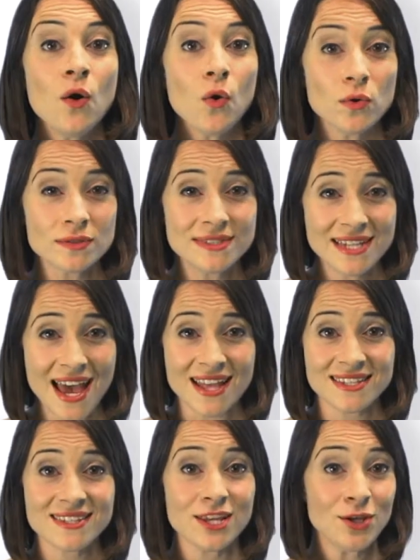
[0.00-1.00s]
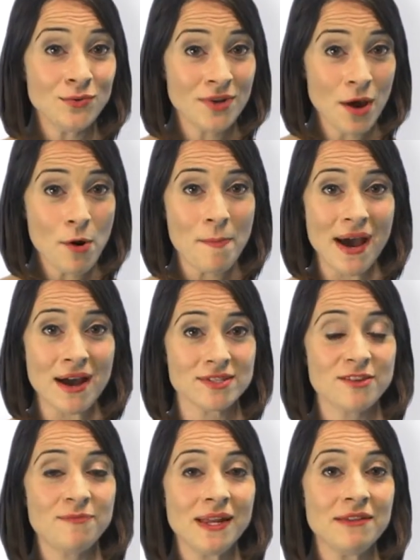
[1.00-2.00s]
All debts that you know about
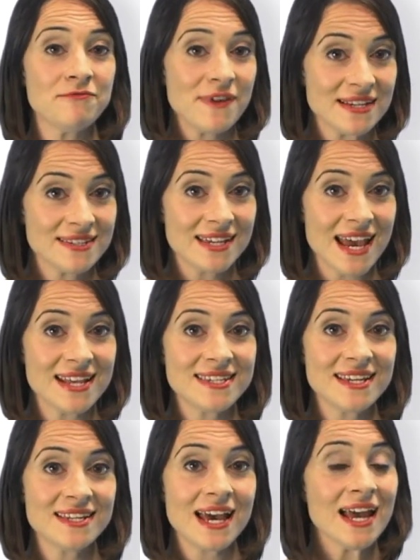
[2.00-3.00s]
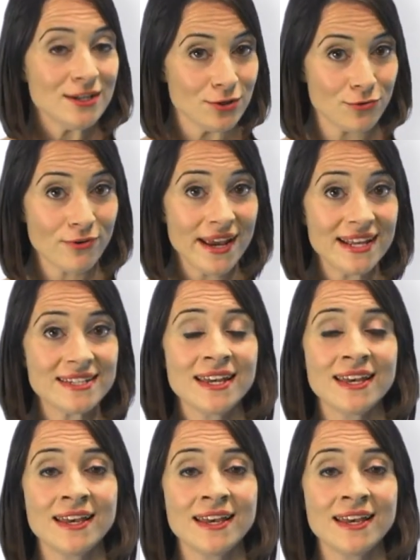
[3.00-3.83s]
have been investigated and agreed,